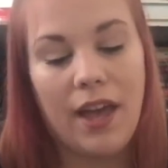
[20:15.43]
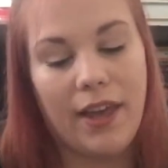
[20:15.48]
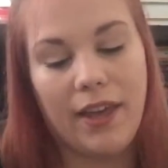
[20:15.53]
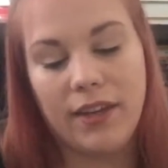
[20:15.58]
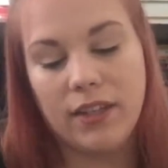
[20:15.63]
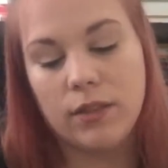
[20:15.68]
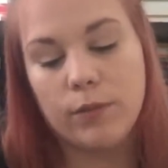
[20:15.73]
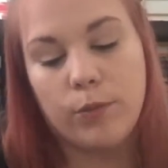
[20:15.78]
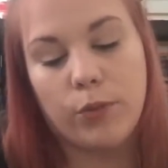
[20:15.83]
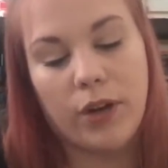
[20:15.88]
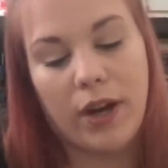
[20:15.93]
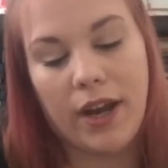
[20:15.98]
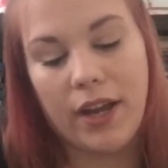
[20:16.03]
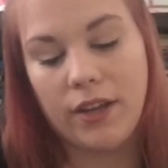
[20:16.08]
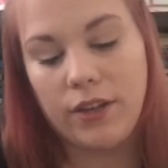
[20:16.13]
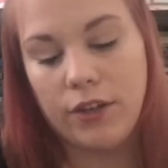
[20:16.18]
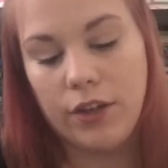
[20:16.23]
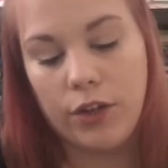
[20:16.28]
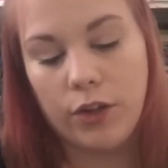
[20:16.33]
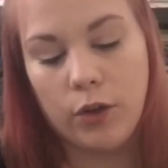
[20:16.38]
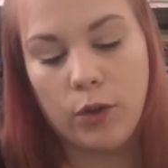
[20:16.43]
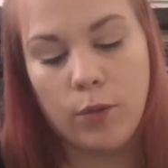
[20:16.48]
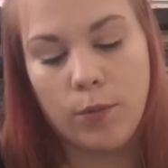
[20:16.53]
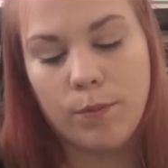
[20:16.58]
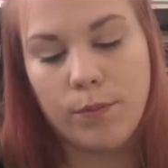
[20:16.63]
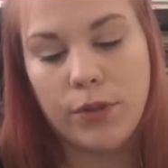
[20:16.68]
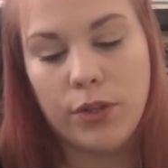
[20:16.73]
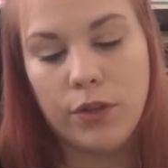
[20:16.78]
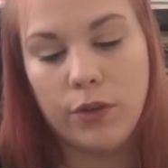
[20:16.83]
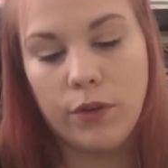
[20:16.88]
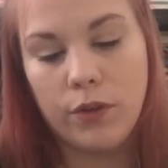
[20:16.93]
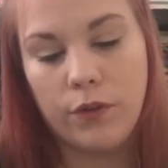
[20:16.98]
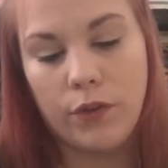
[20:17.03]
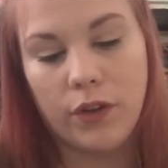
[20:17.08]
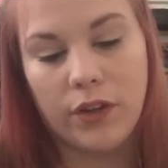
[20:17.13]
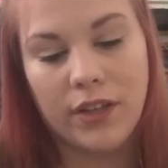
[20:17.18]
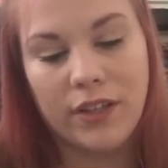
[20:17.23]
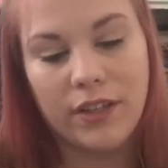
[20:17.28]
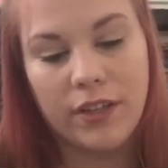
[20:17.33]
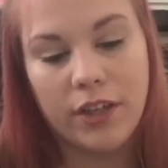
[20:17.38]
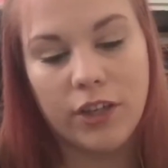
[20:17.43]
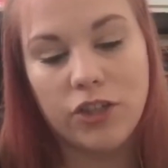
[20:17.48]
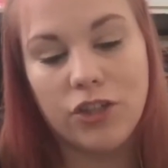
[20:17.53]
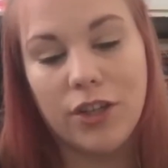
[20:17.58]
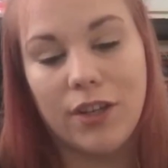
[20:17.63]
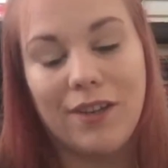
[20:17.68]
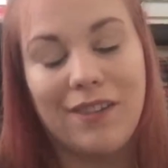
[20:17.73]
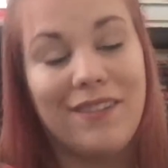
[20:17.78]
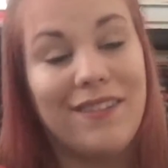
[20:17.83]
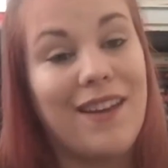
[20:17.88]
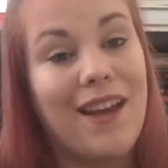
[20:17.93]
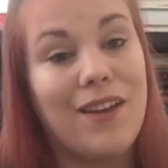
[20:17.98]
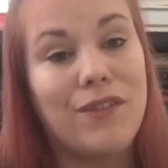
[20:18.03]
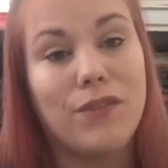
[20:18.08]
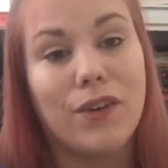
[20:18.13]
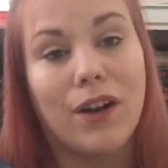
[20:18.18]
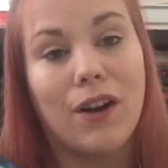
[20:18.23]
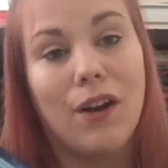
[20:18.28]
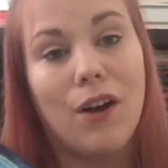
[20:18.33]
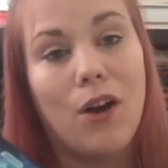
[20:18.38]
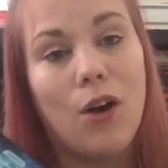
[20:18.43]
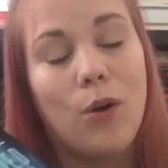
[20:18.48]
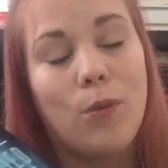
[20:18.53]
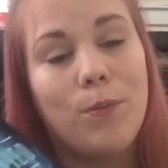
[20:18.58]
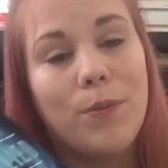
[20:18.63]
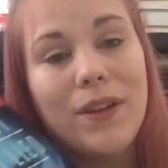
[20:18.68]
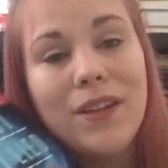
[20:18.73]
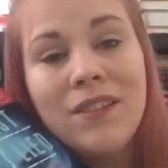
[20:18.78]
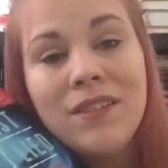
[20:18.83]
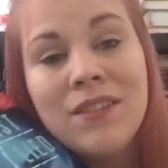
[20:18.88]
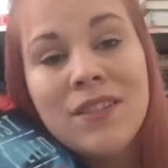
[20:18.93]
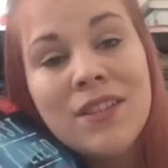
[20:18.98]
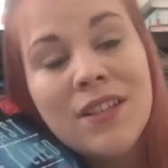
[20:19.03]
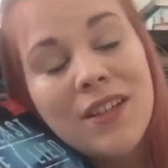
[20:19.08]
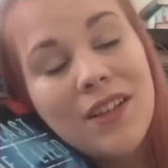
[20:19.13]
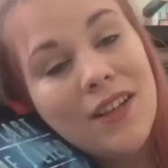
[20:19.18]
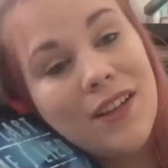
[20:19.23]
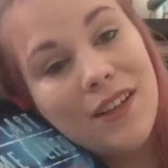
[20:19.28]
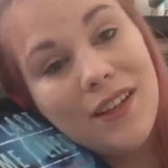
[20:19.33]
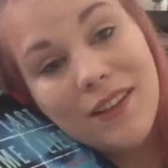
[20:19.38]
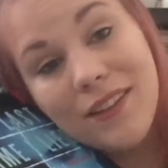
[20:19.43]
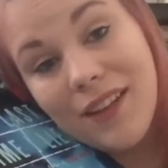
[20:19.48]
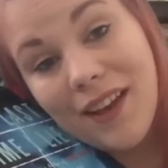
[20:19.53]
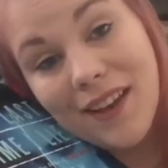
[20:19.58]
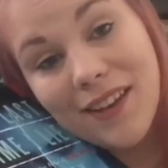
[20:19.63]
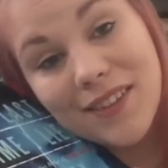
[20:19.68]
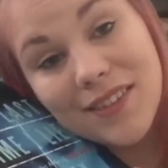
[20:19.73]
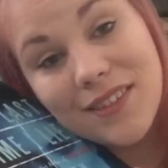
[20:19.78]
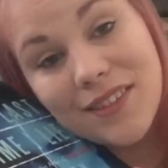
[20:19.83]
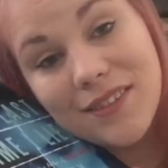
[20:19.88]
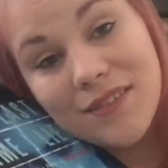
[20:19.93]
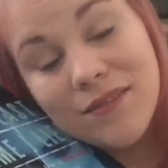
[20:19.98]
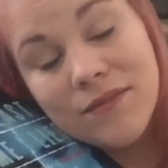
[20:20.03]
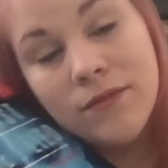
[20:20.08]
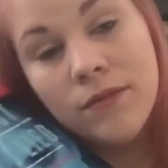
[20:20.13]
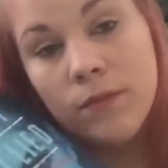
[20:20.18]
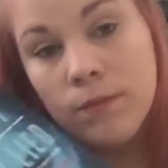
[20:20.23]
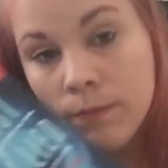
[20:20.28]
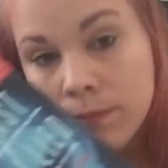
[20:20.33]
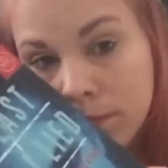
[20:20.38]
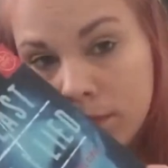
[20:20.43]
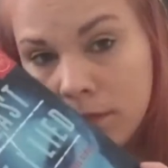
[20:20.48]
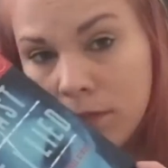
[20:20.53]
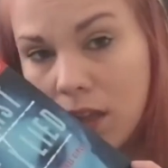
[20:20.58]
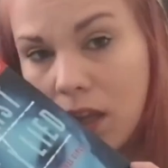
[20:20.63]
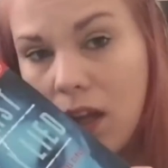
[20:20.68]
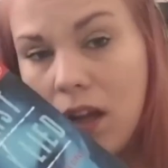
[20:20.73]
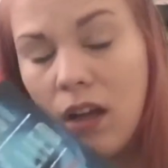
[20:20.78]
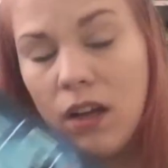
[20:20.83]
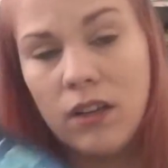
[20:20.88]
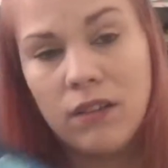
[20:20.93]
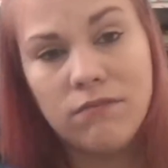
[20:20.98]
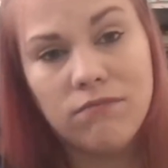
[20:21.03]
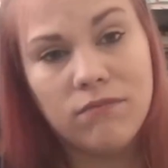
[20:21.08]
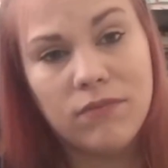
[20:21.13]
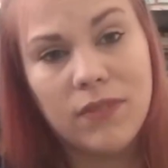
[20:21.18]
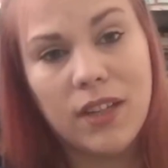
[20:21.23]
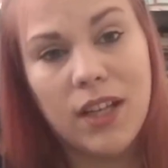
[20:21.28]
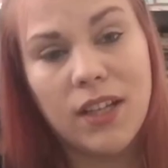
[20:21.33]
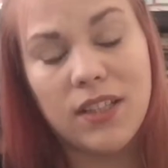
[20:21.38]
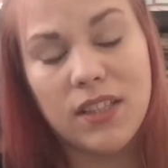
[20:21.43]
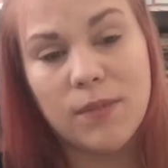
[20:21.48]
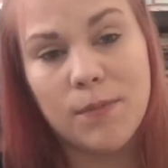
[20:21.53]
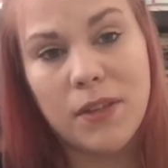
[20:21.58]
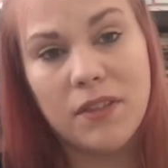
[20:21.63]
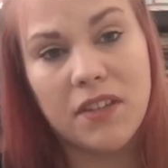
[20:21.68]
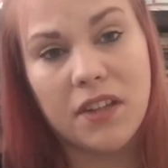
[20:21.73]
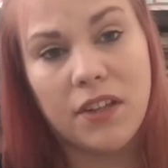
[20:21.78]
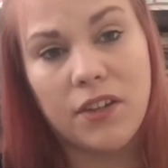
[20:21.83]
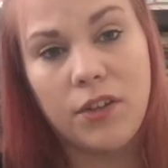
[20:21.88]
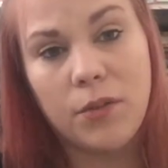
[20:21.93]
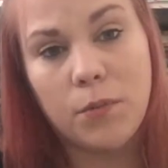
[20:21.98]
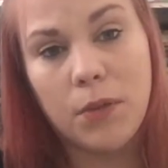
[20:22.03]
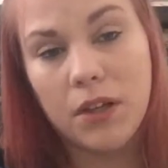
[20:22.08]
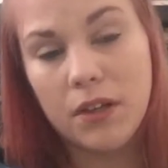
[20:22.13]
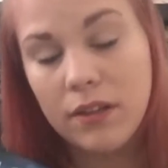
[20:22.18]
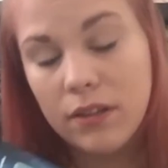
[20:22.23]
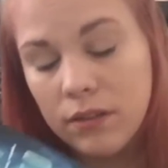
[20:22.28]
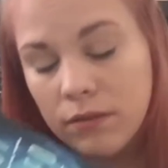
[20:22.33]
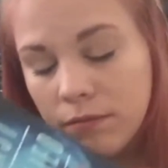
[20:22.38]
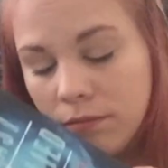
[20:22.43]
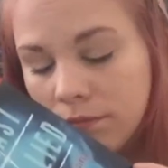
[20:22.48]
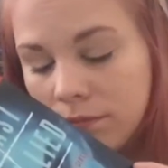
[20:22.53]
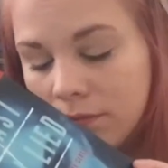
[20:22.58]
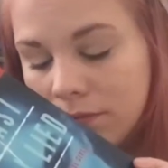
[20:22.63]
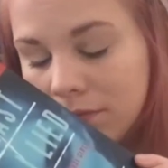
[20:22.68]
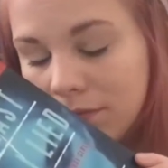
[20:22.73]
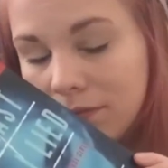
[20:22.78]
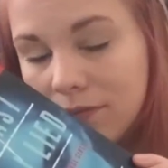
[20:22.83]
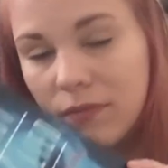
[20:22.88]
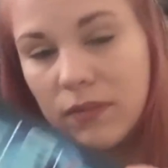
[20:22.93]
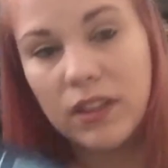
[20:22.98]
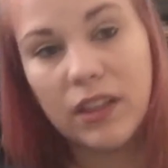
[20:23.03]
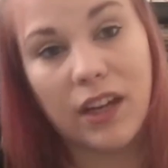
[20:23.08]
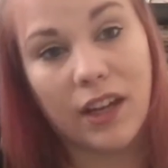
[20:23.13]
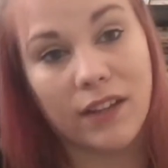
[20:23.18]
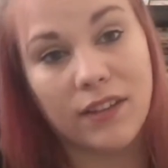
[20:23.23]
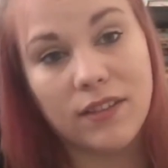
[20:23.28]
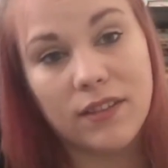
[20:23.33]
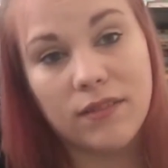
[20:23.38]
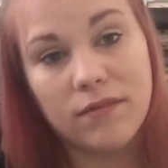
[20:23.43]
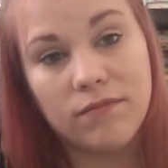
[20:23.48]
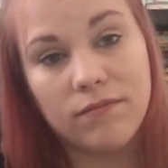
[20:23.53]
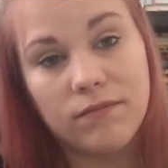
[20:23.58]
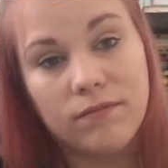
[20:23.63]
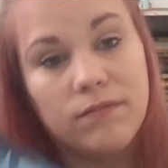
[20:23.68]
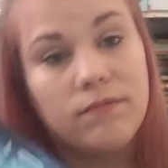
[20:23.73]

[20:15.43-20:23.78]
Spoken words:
It is brand new, beautiful condition, never opened. Guys, oh, it smells like a new book. Guys,